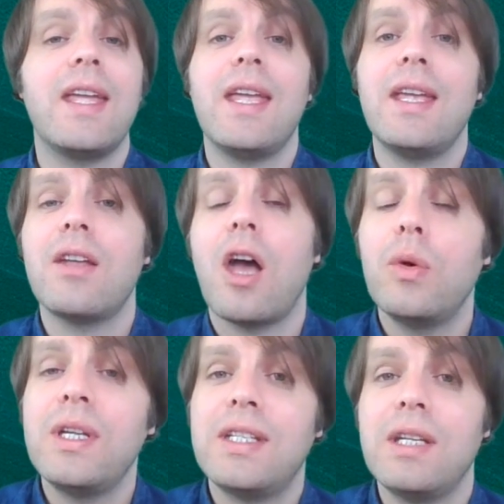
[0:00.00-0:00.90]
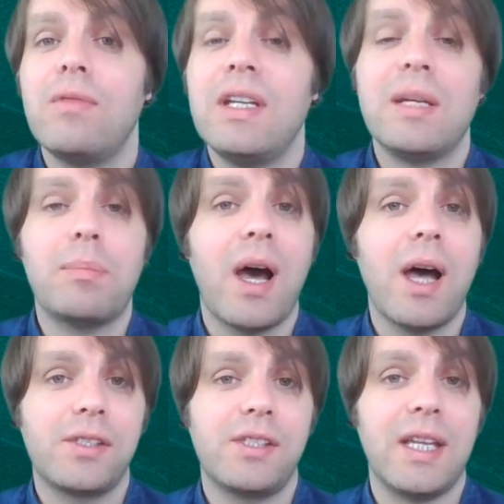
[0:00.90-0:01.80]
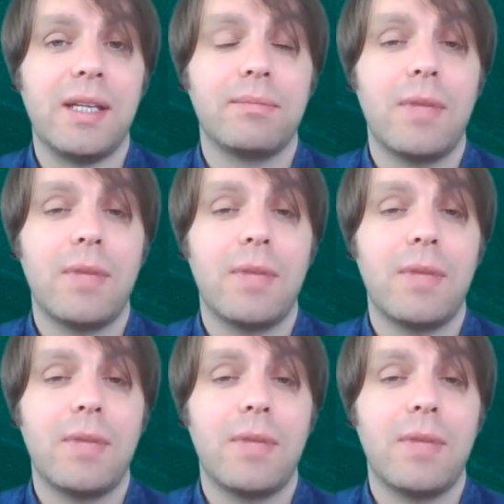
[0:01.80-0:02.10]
in OET Reading Part C?